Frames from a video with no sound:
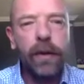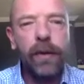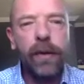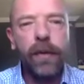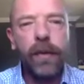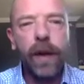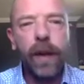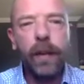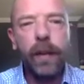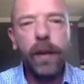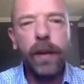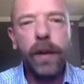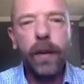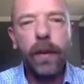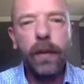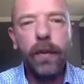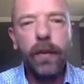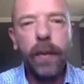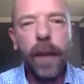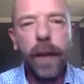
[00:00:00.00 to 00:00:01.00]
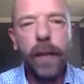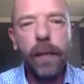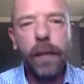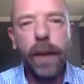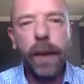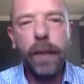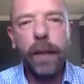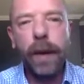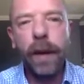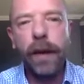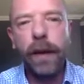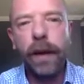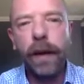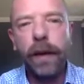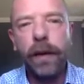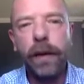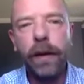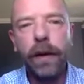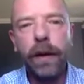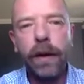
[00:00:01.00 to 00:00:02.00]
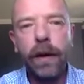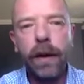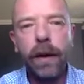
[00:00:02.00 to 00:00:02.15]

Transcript: of a sample that was mapped by Bionano